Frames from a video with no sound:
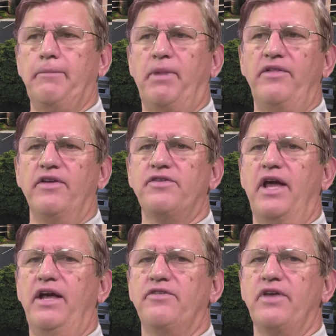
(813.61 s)
But in this
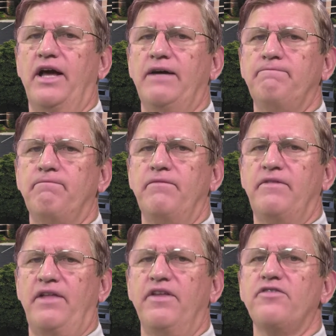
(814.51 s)
case,
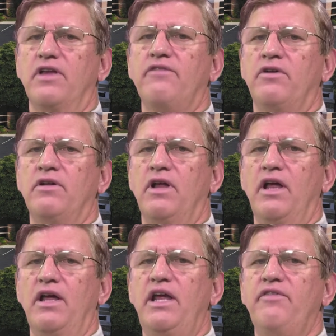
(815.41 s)
at this level,
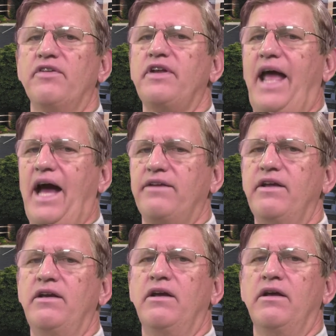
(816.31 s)
even as an
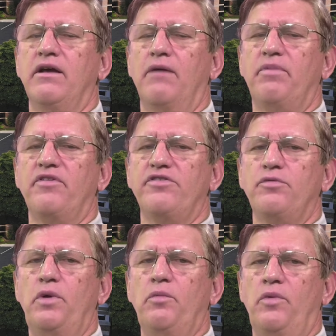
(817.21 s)
acting
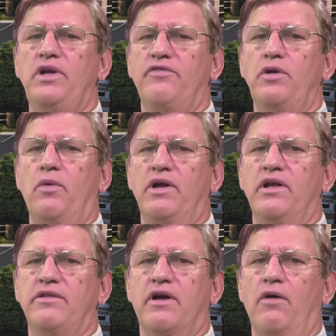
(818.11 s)
position, we definitely want
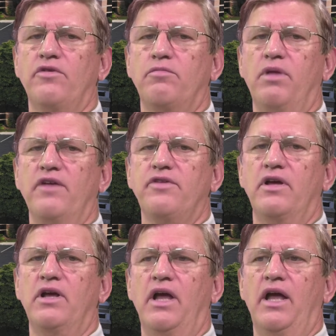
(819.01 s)
to get the council's
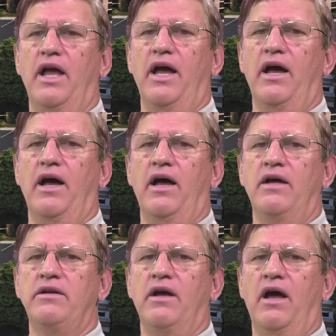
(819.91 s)
blessing
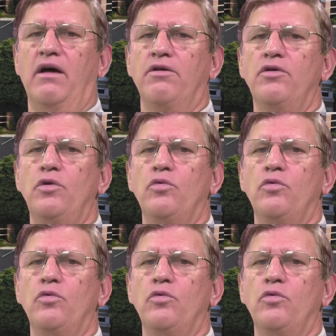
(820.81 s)
on her new